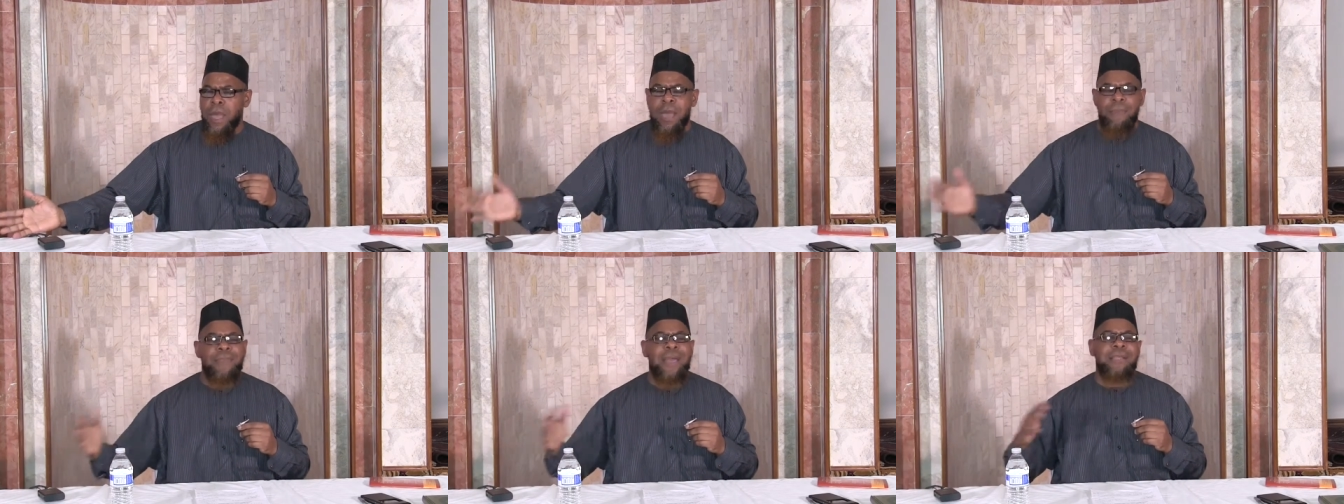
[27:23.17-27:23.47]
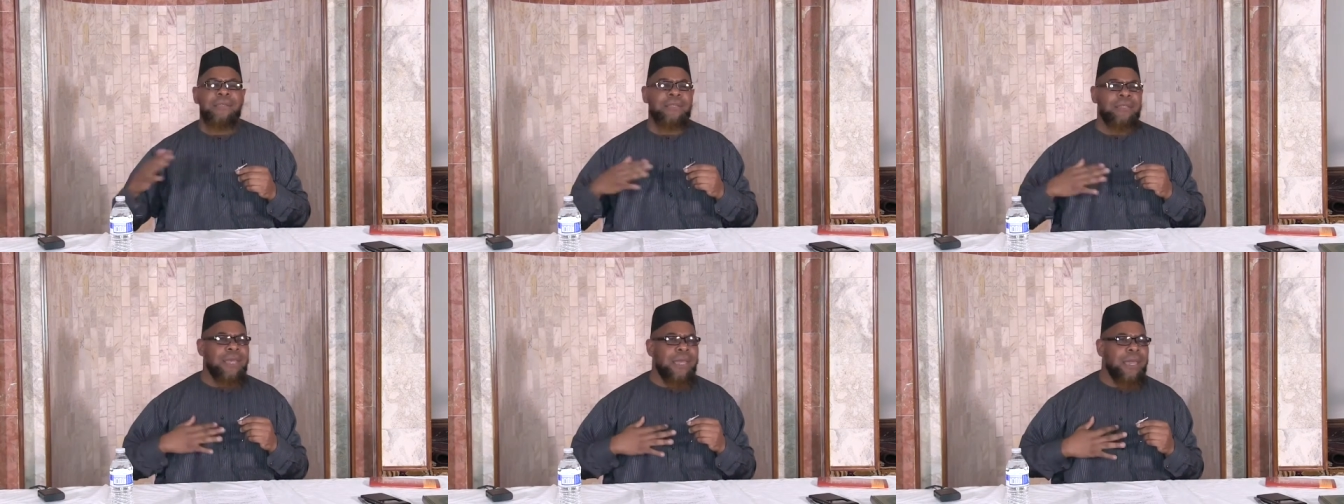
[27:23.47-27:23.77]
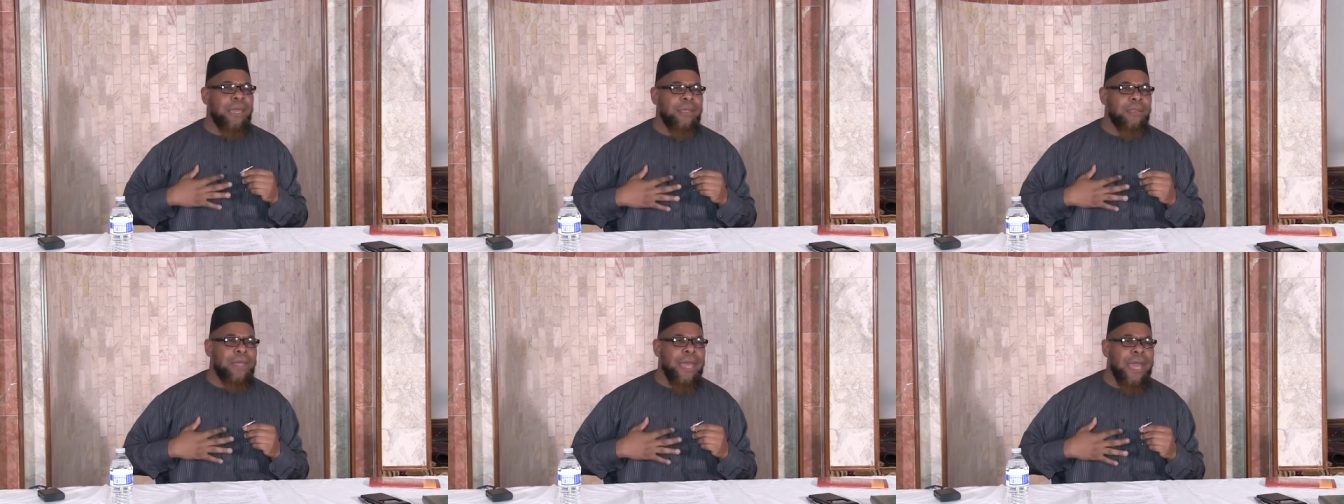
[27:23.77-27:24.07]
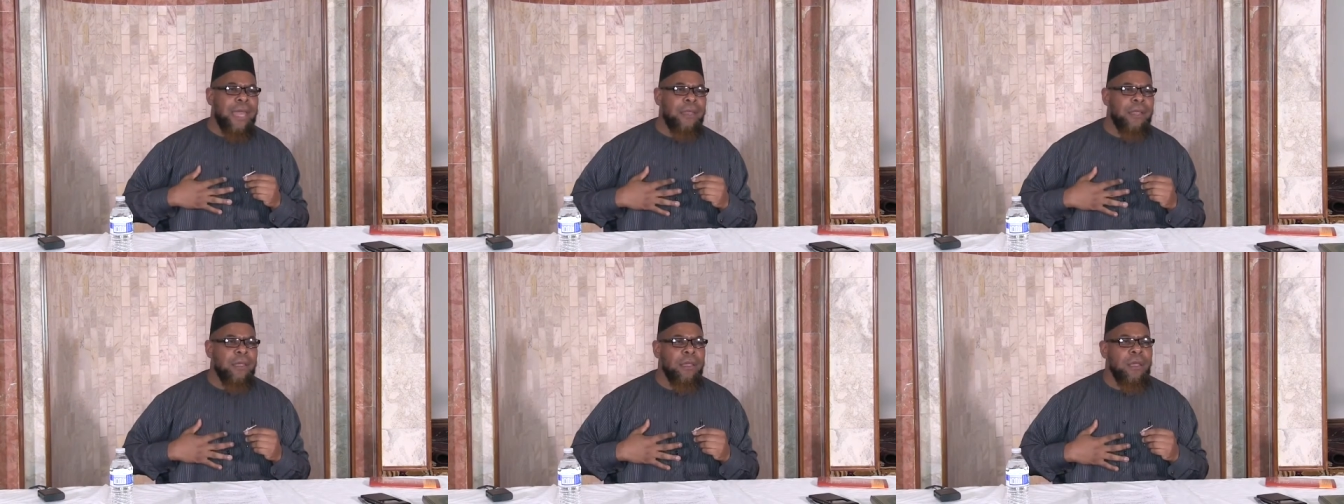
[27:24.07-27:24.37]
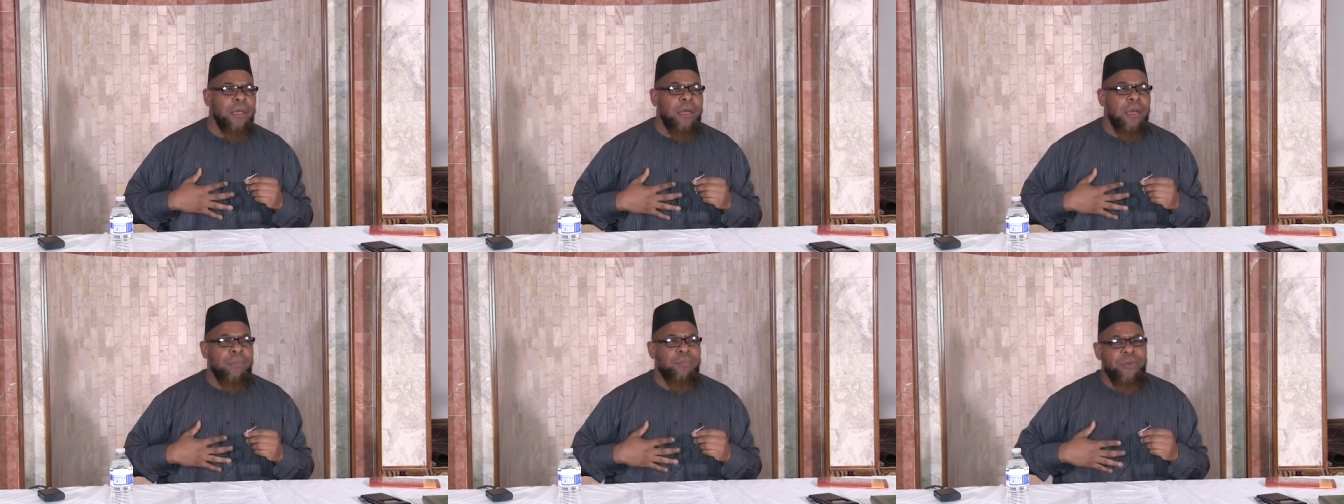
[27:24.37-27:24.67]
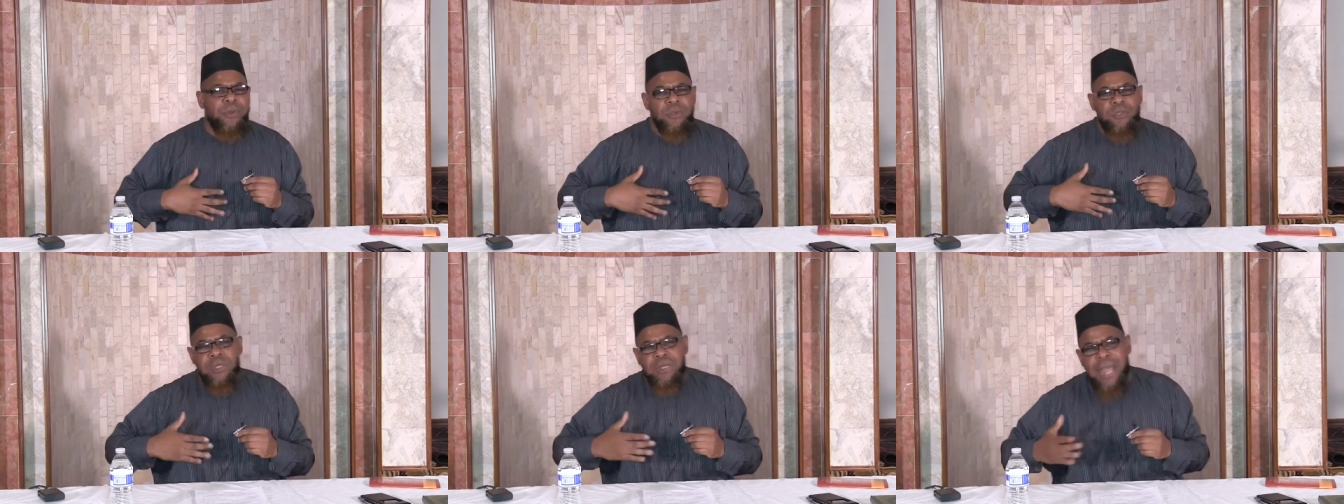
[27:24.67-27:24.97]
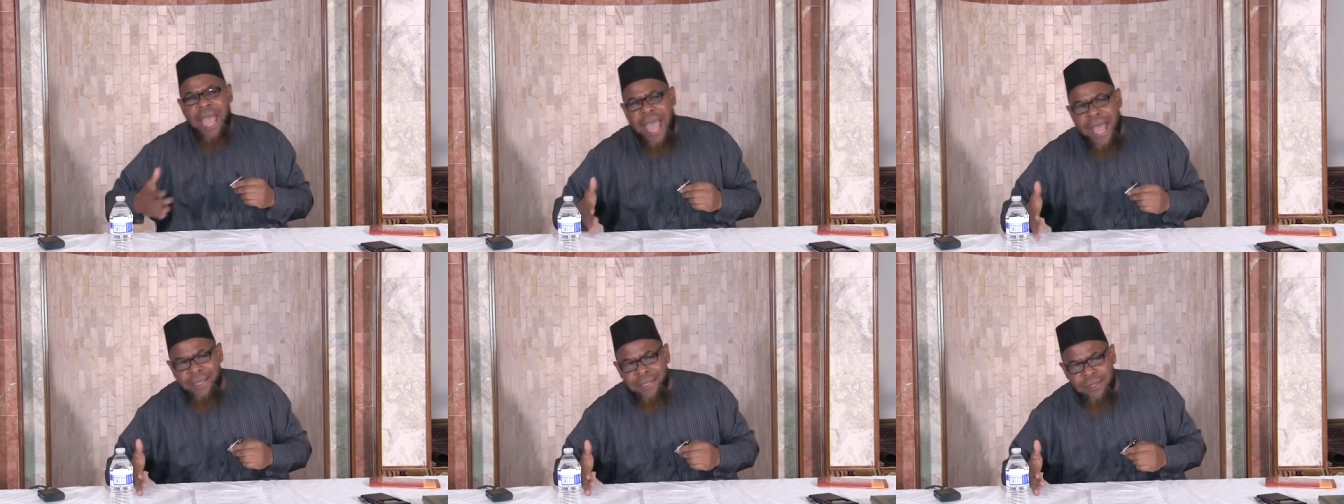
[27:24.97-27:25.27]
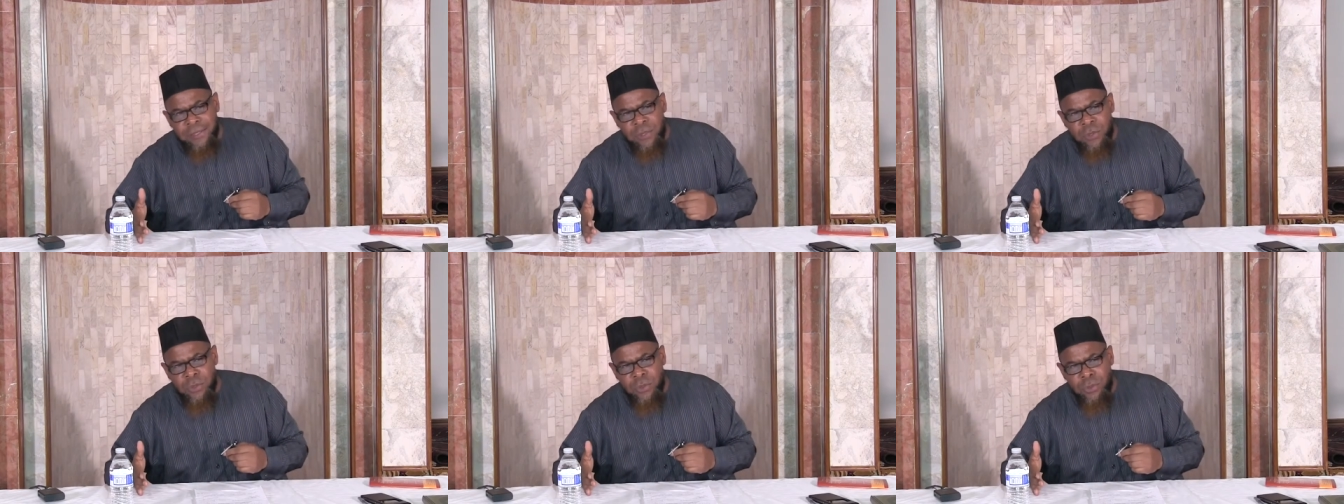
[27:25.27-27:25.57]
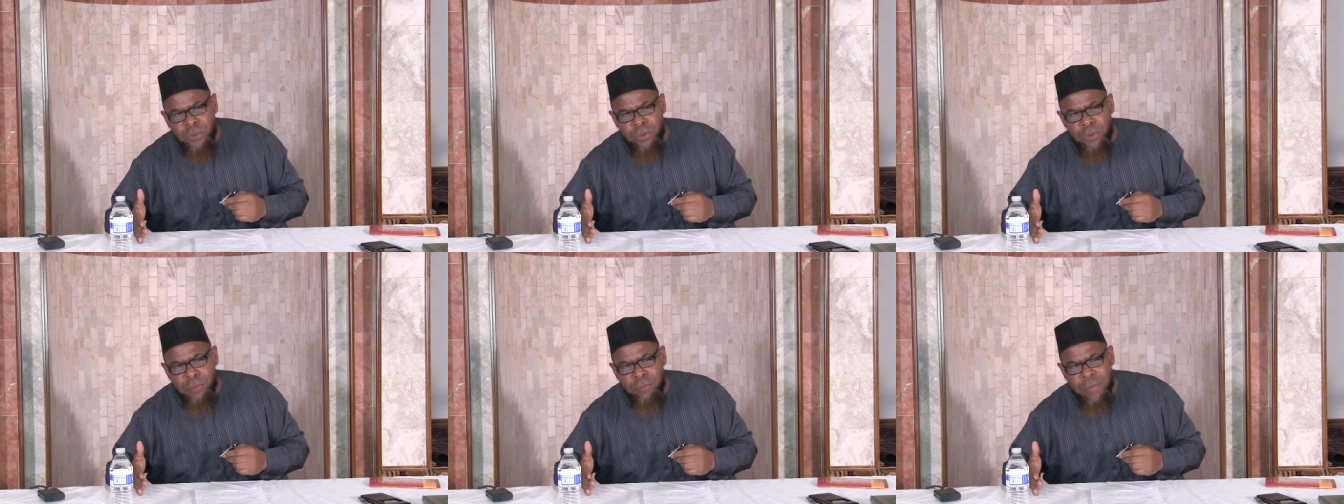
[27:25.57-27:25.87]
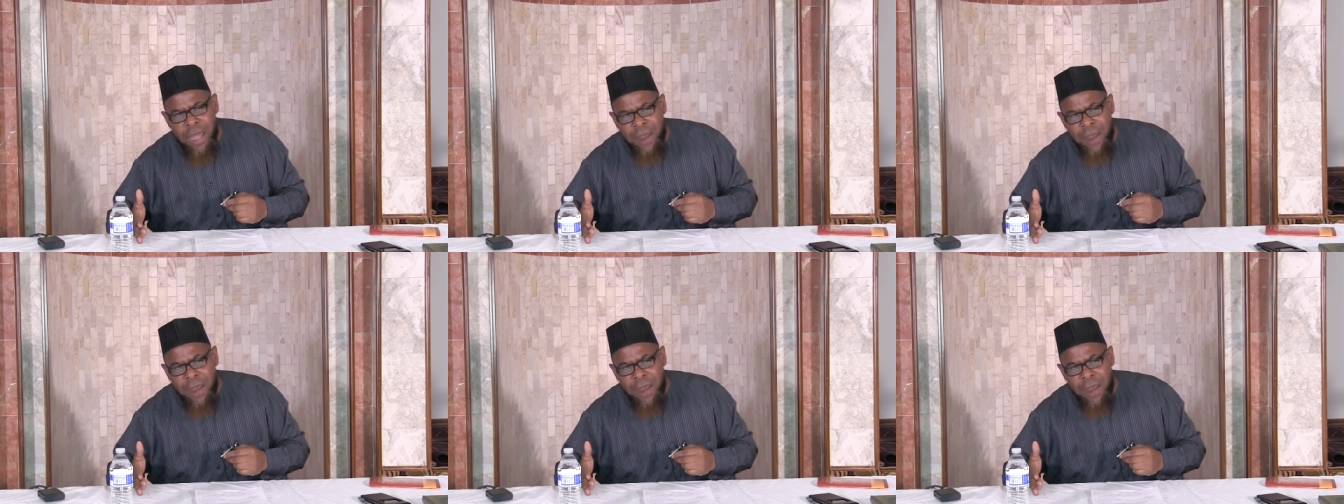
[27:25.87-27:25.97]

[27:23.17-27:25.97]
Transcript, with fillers: I'm not saying that a person has to